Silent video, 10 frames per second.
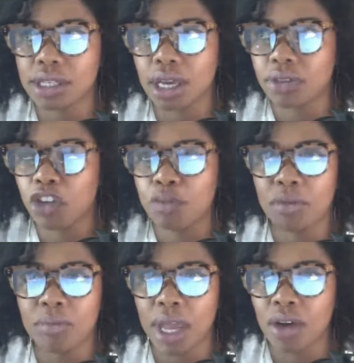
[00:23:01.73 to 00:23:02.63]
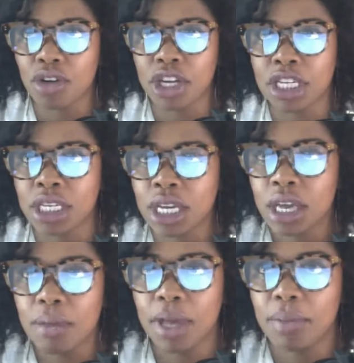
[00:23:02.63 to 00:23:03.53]
like they've been married.
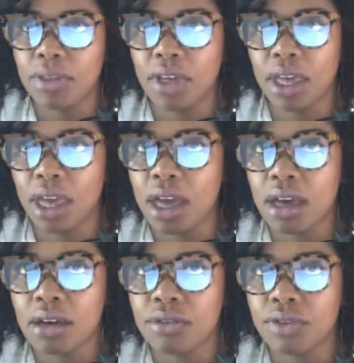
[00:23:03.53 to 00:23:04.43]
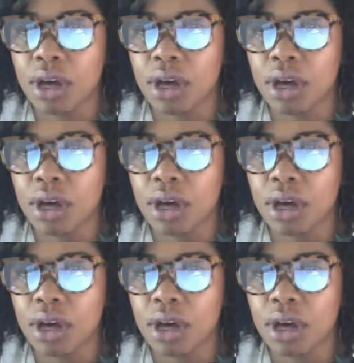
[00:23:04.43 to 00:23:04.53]
Maybe they have